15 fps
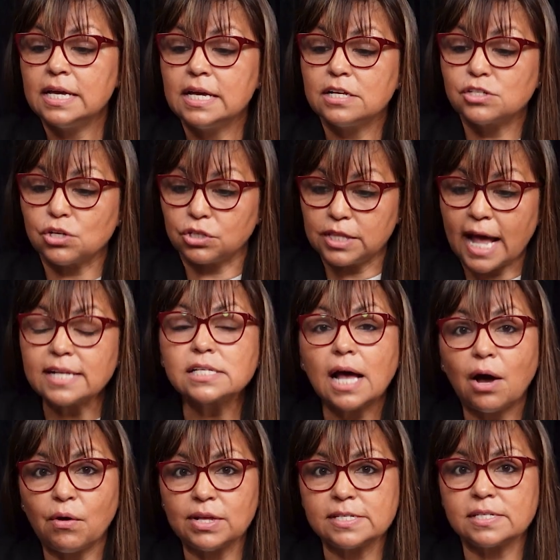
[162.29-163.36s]
So that's
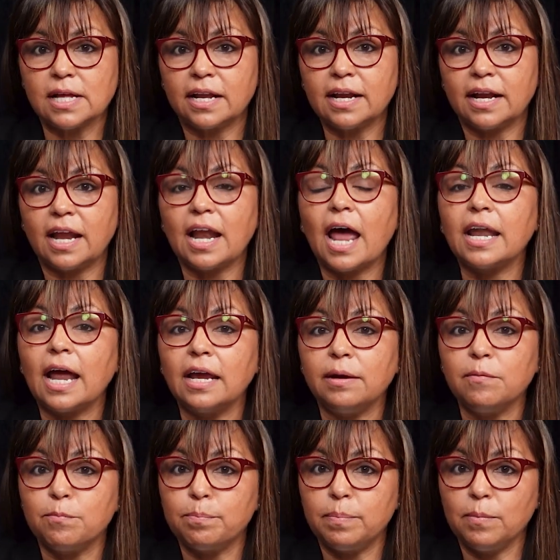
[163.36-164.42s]
how I started it,
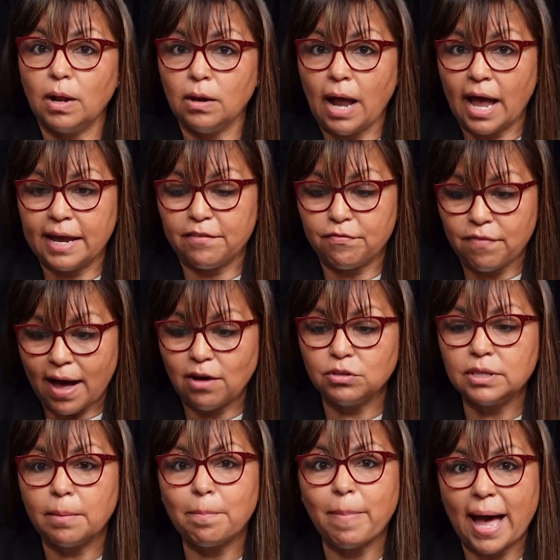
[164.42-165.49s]
and I found
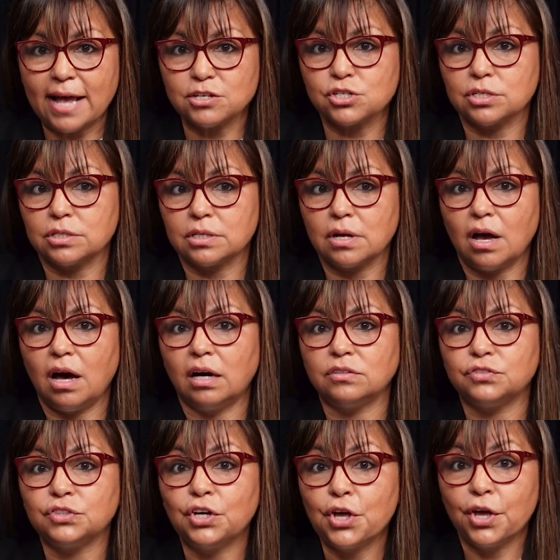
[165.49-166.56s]
the passion
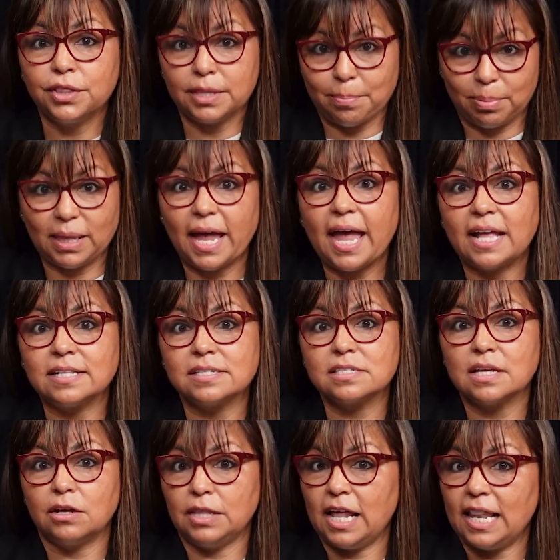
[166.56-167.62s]
of the plants,
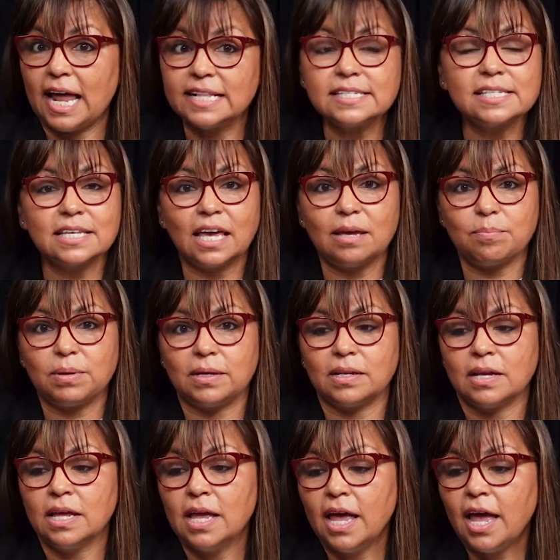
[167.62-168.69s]
the landscaping.
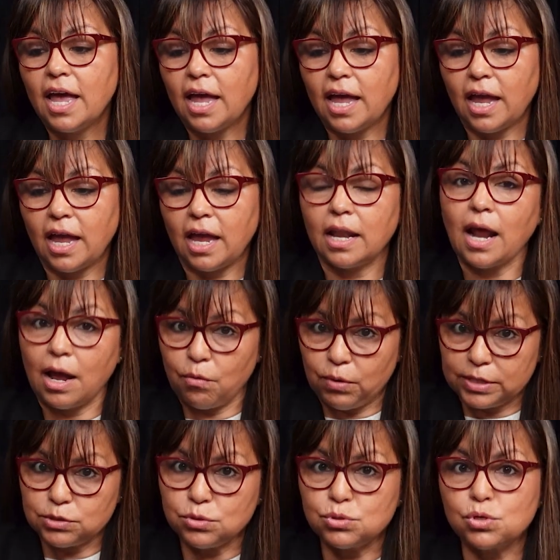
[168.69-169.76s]
And I
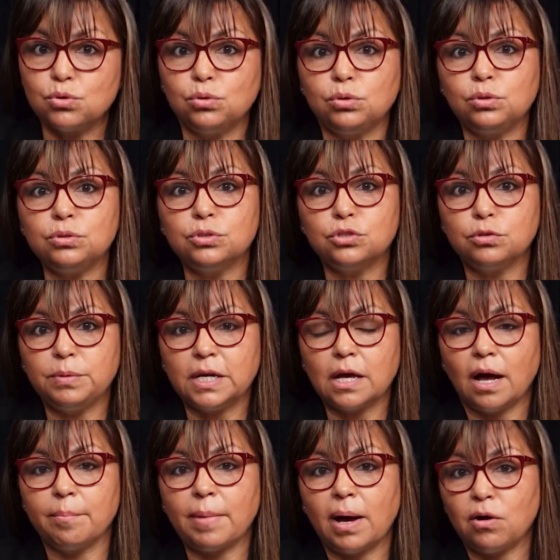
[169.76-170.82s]
went to school to
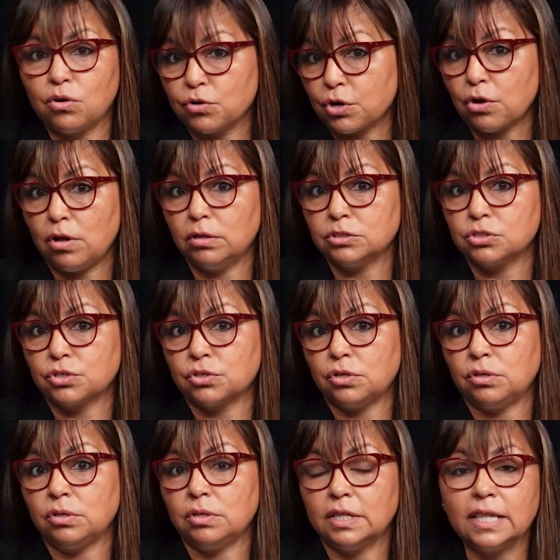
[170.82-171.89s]
become a
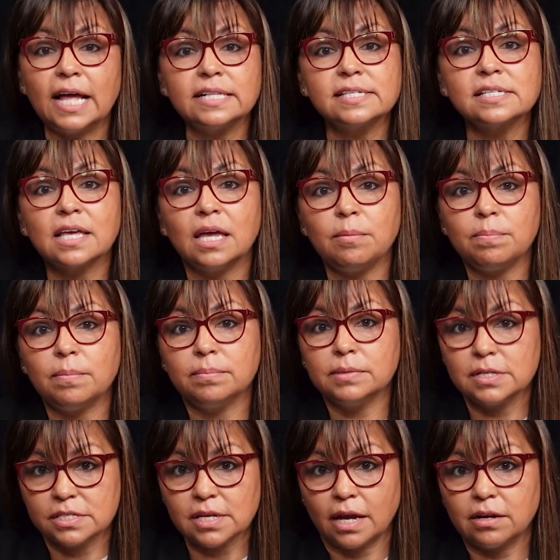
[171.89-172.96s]
horticultural landscape
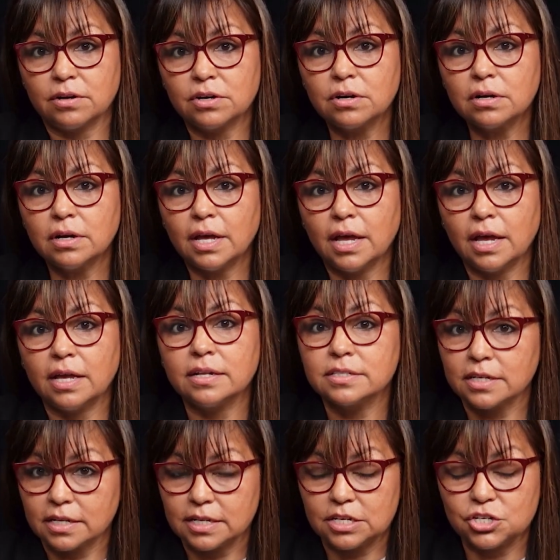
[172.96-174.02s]
designer and
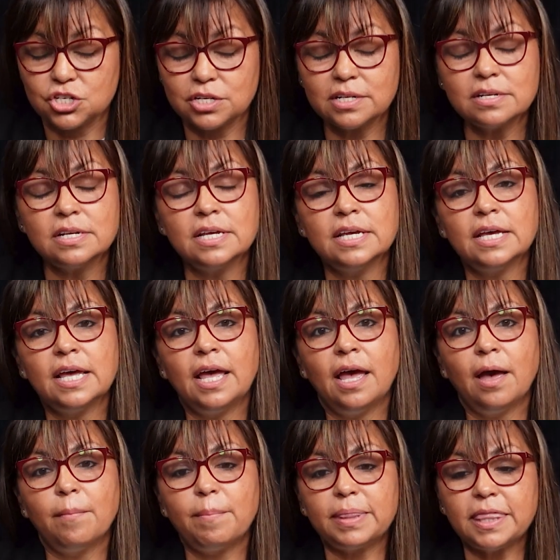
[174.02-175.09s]
technician.
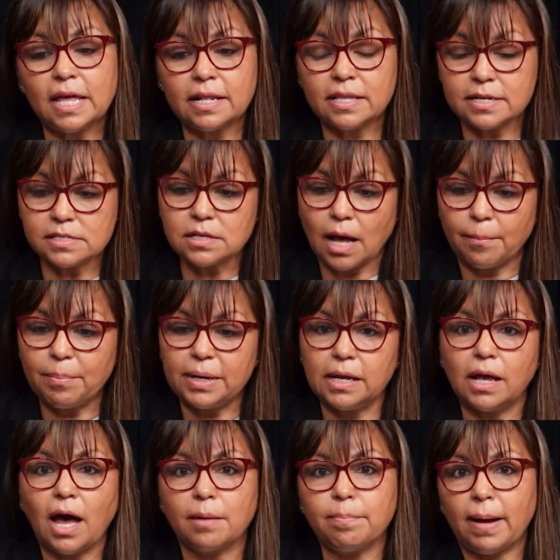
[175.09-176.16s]
But then this company
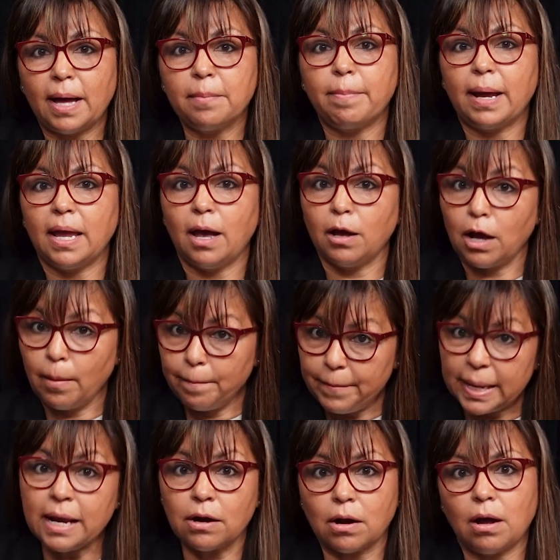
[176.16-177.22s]
got bought by a
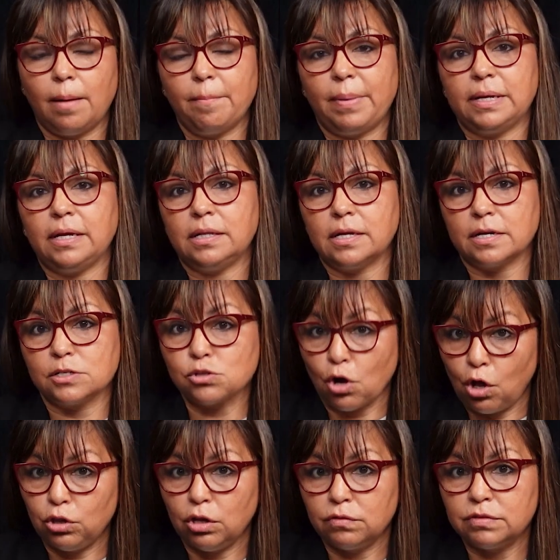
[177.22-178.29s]
bigger company that is
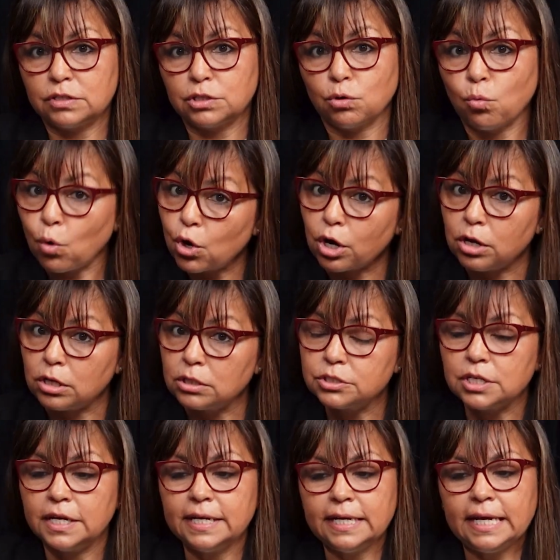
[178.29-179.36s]
all over the world.